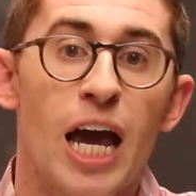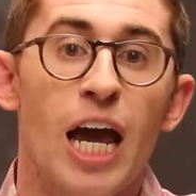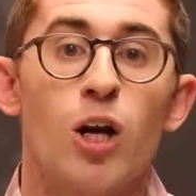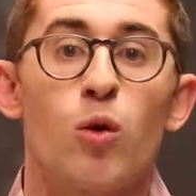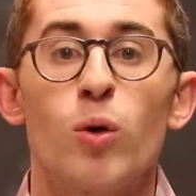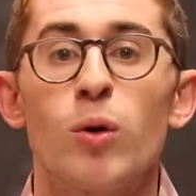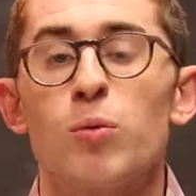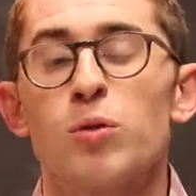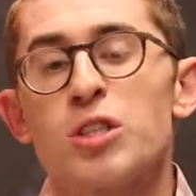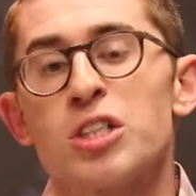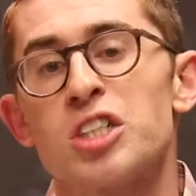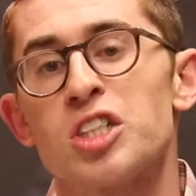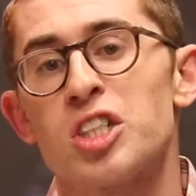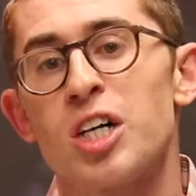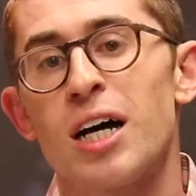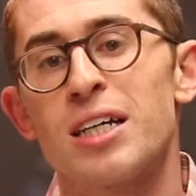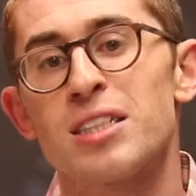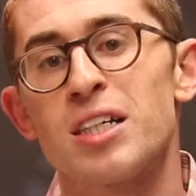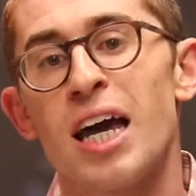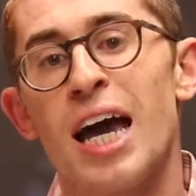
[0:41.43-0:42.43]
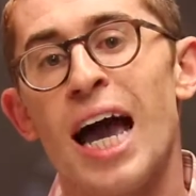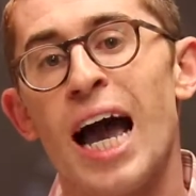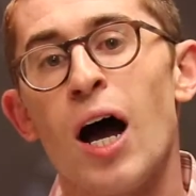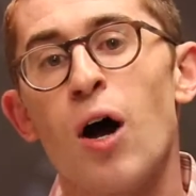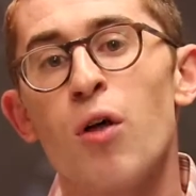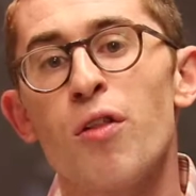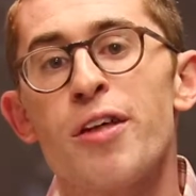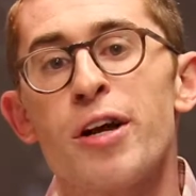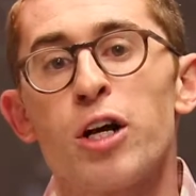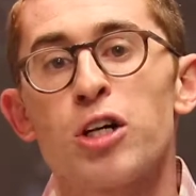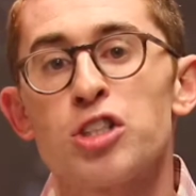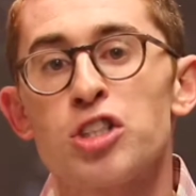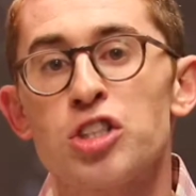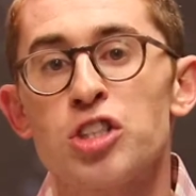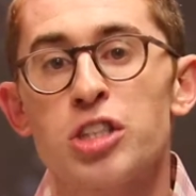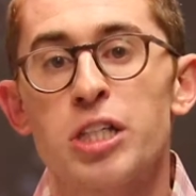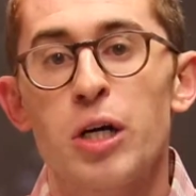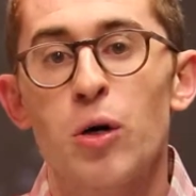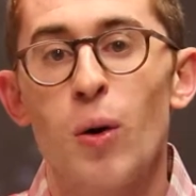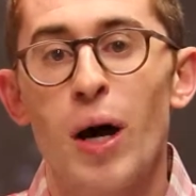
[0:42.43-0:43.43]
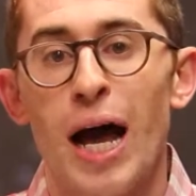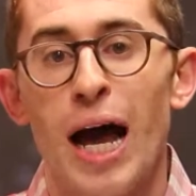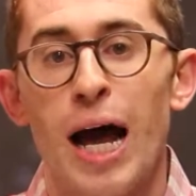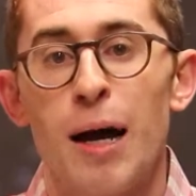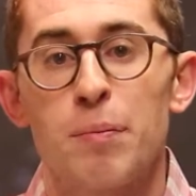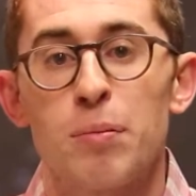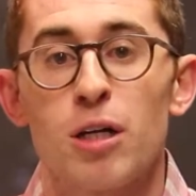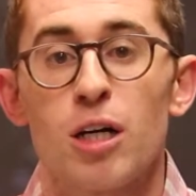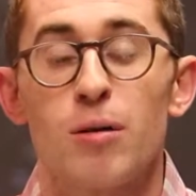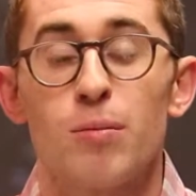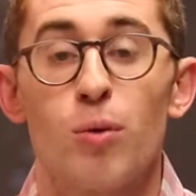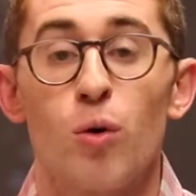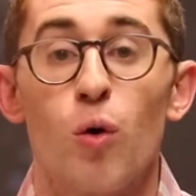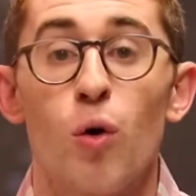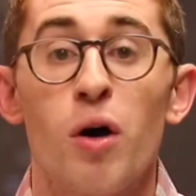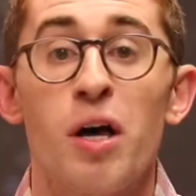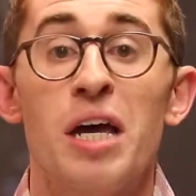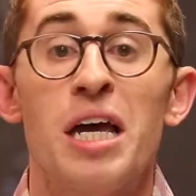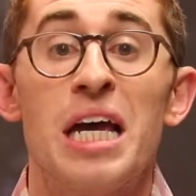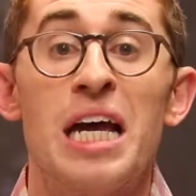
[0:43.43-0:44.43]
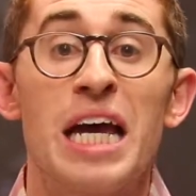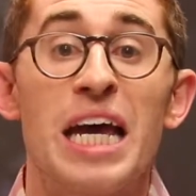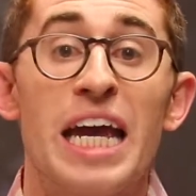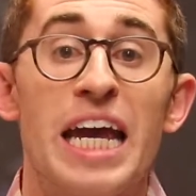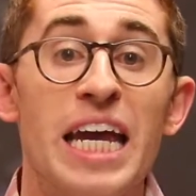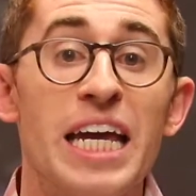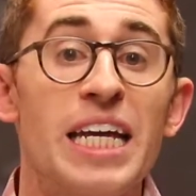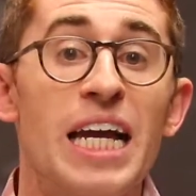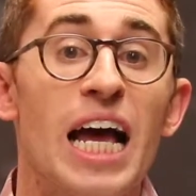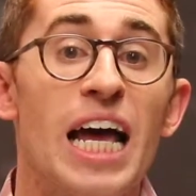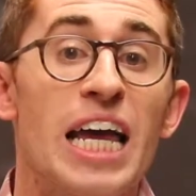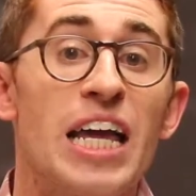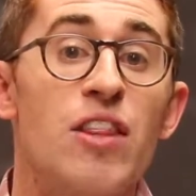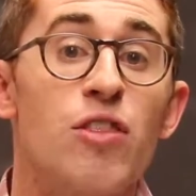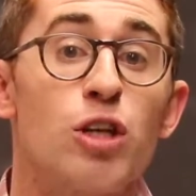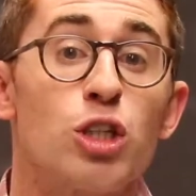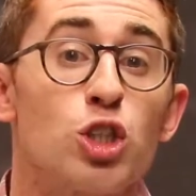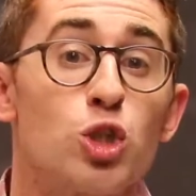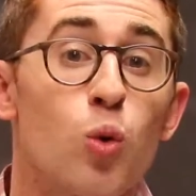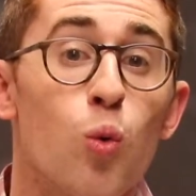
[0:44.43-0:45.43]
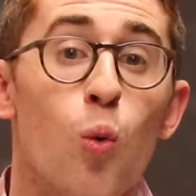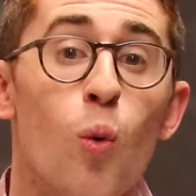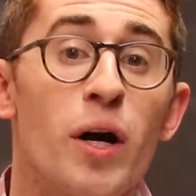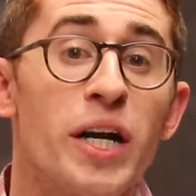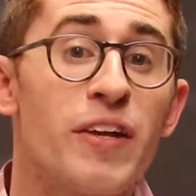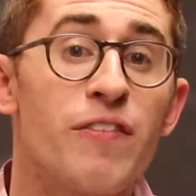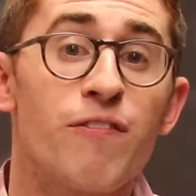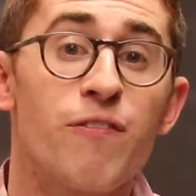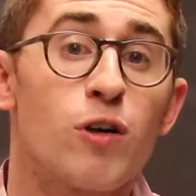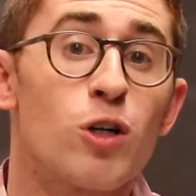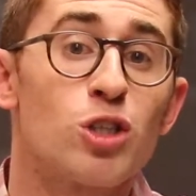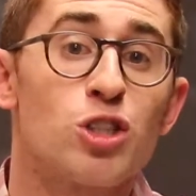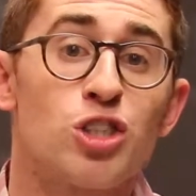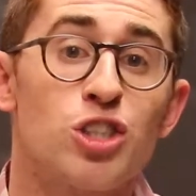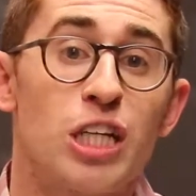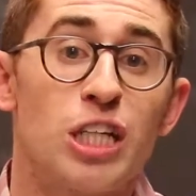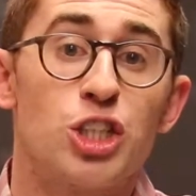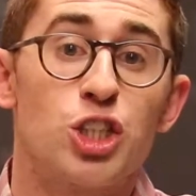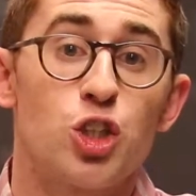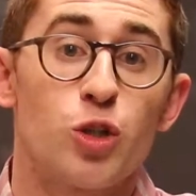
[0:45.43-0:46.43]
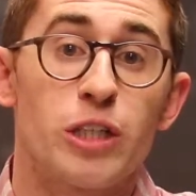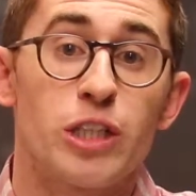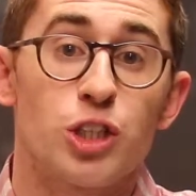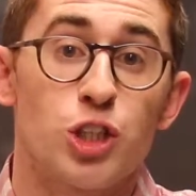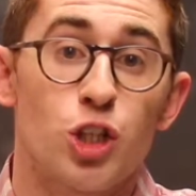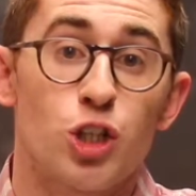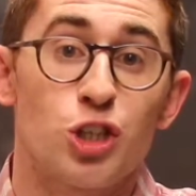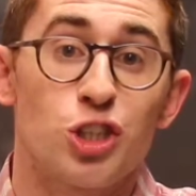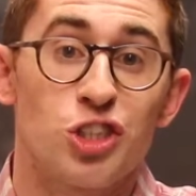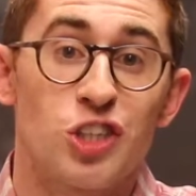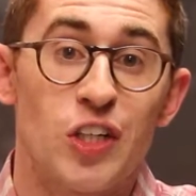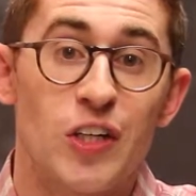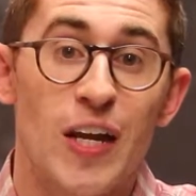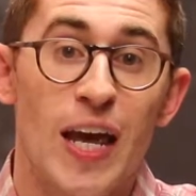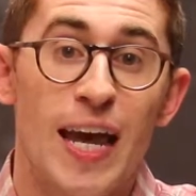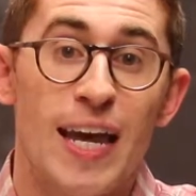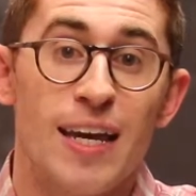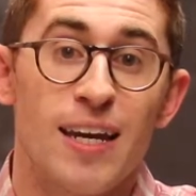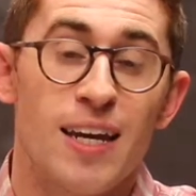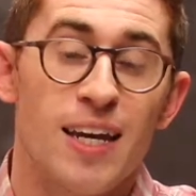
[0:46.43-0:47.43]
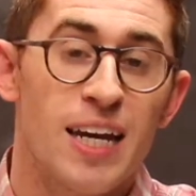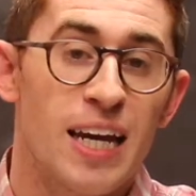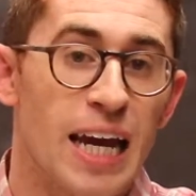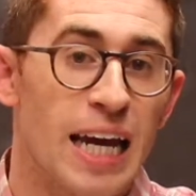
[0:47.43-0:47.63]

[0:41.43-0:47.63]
And we will discuss how they are still applicable in the 21st century church today,